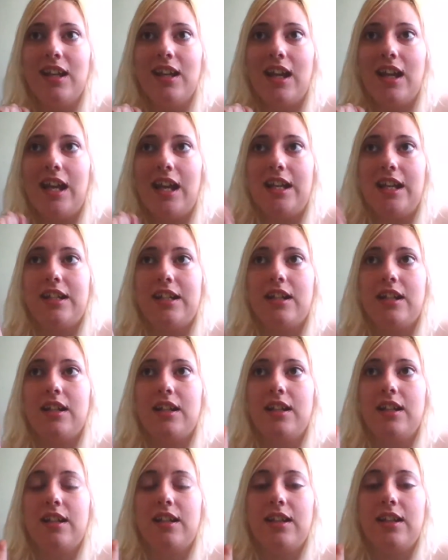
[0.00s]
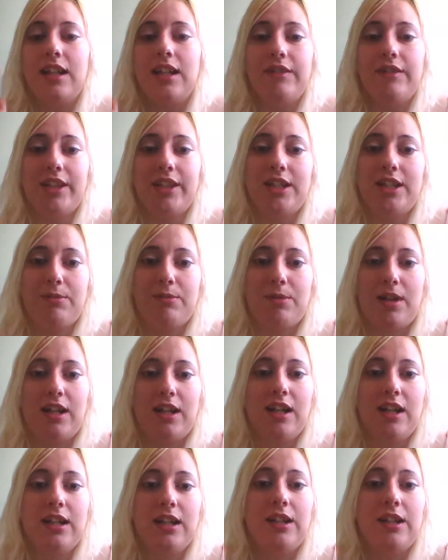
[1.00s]
And think of it this way.
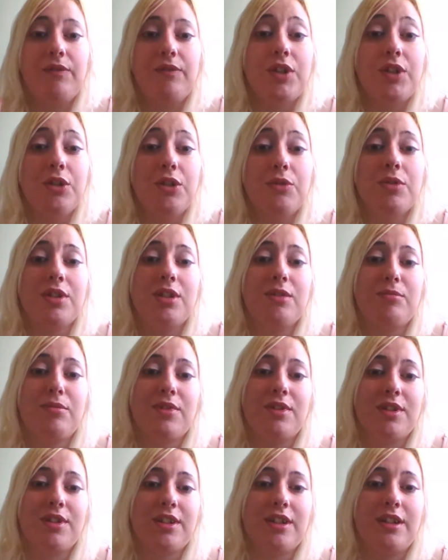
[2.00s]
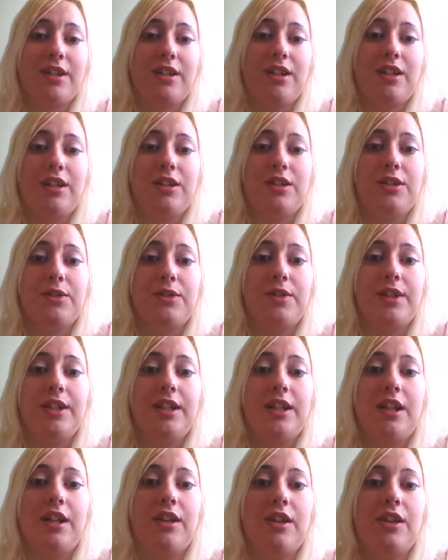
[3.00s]
If you were the person
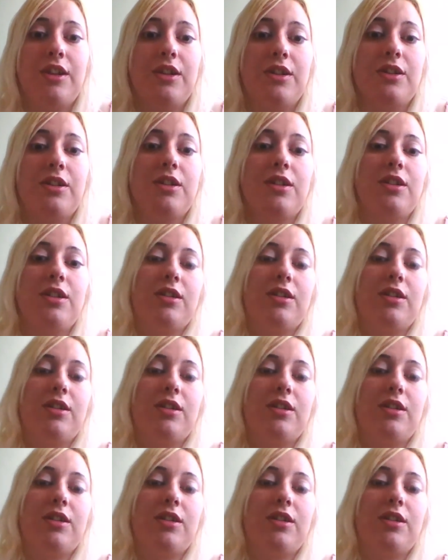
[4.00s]
doing the